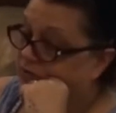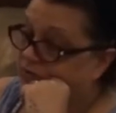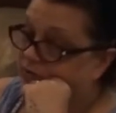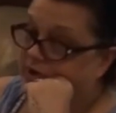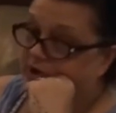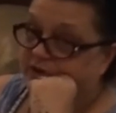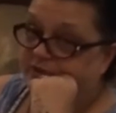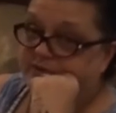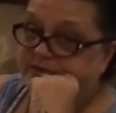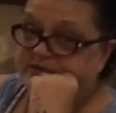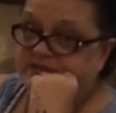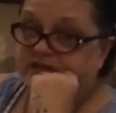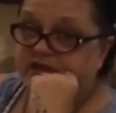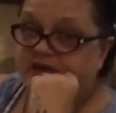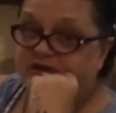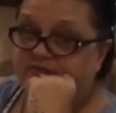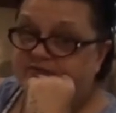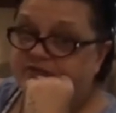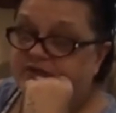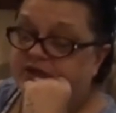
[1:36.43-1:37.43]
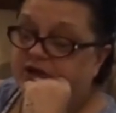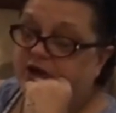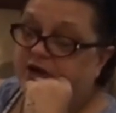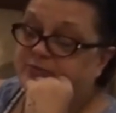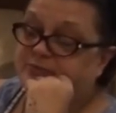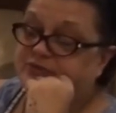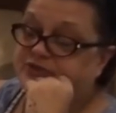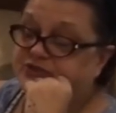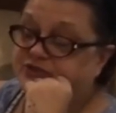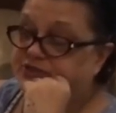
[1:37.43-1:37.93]
we always have the
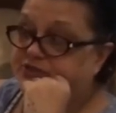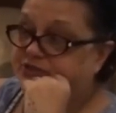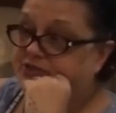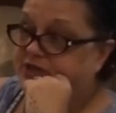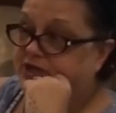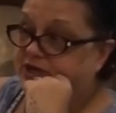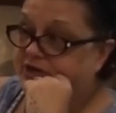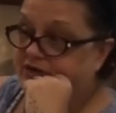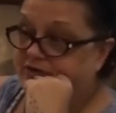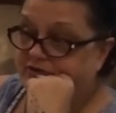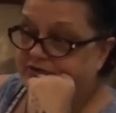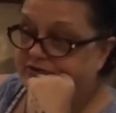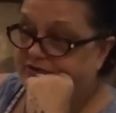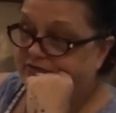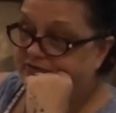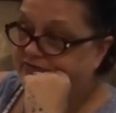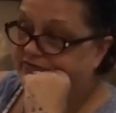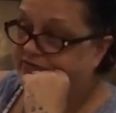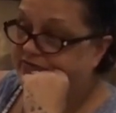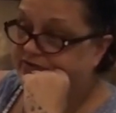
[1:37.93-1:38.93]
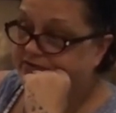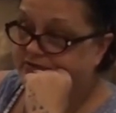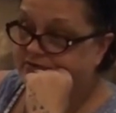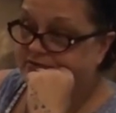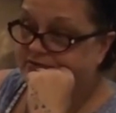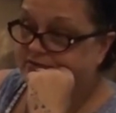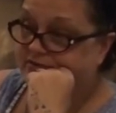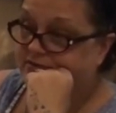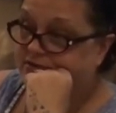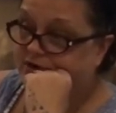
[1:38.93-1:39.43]
option of
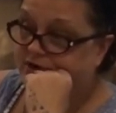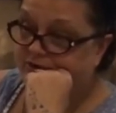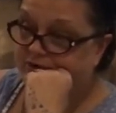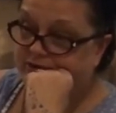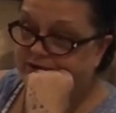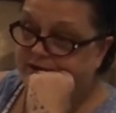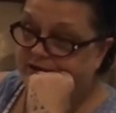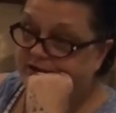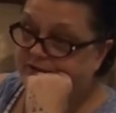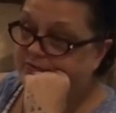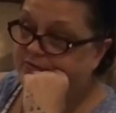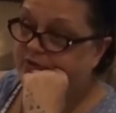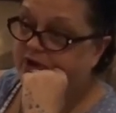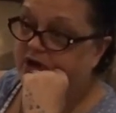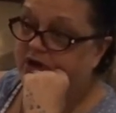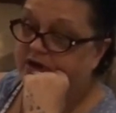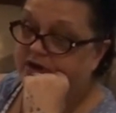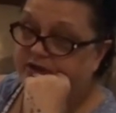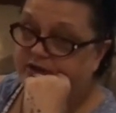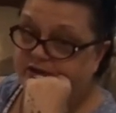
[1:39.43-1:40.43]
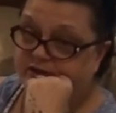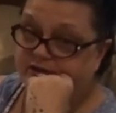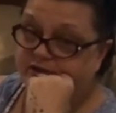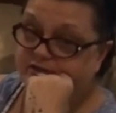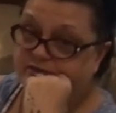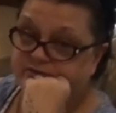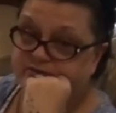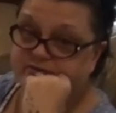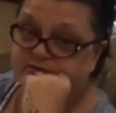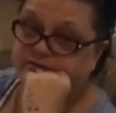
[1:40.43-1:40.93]
going and
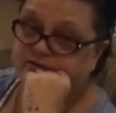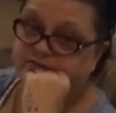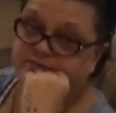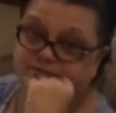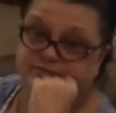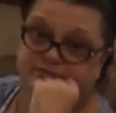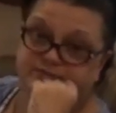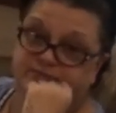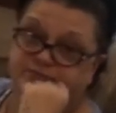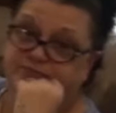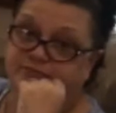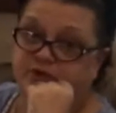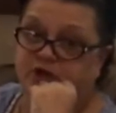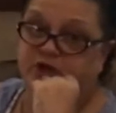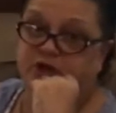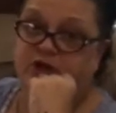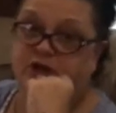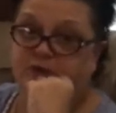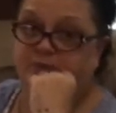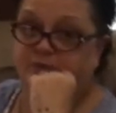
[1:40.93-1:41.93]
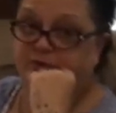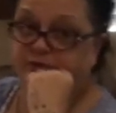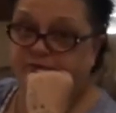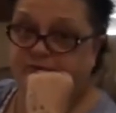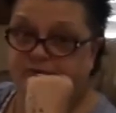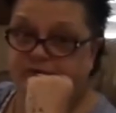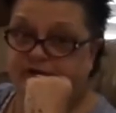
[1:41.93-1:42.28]
buying a couple of